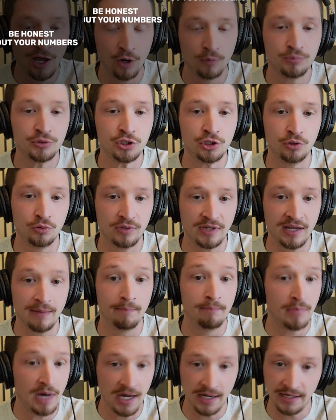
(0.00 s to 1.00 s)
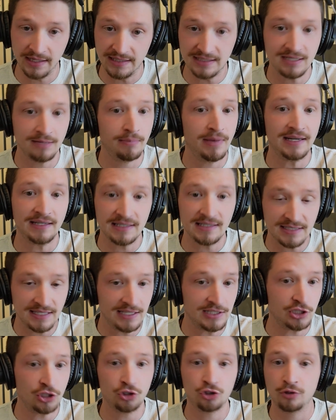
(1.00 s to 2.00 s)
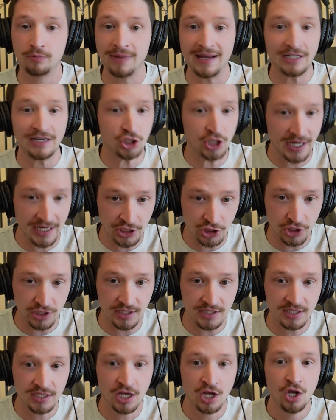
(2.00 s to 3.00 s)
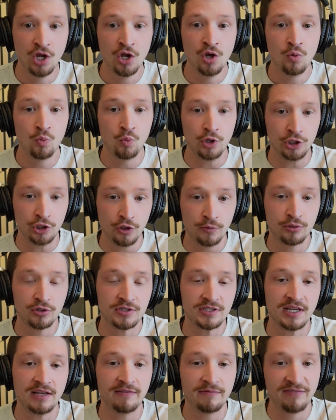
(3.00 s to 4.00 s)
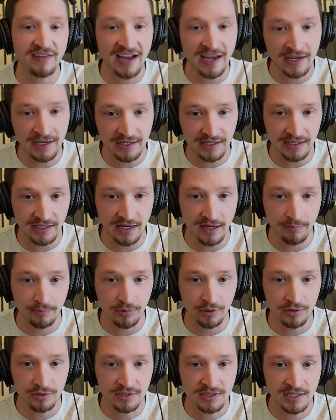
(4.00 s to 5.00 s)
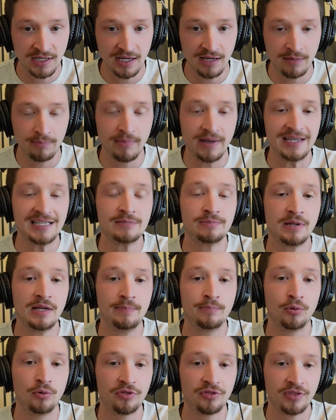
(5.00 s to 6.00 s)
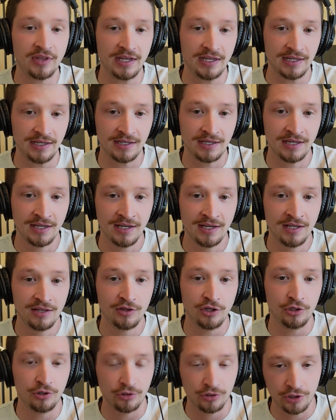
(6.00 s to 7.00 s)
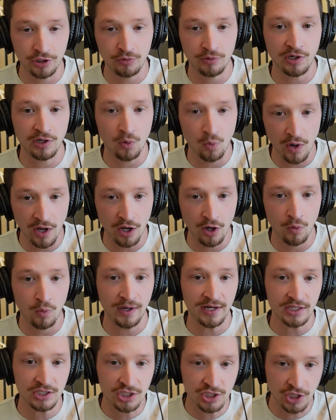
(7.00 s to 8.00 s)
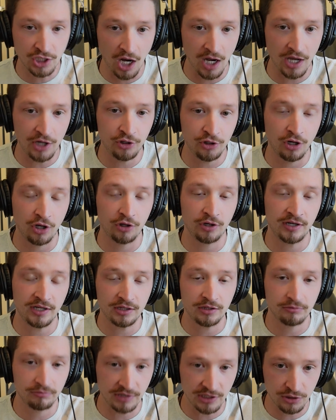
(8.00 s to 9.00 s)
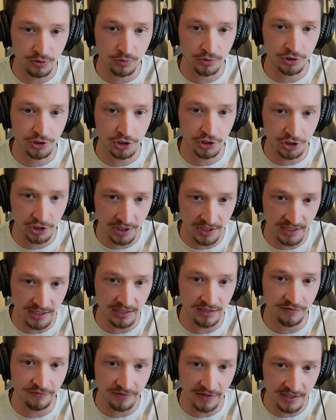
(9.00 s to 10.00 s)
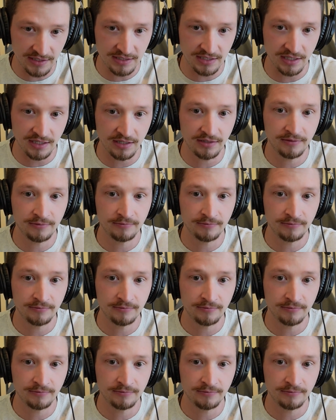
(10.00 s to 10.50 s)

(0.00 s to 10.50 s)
helps you get money to make decisions or make changes. When you present vanity numbers, it makes people think that you're doing well when it's not, and you're not going to get the resources you need to fix it.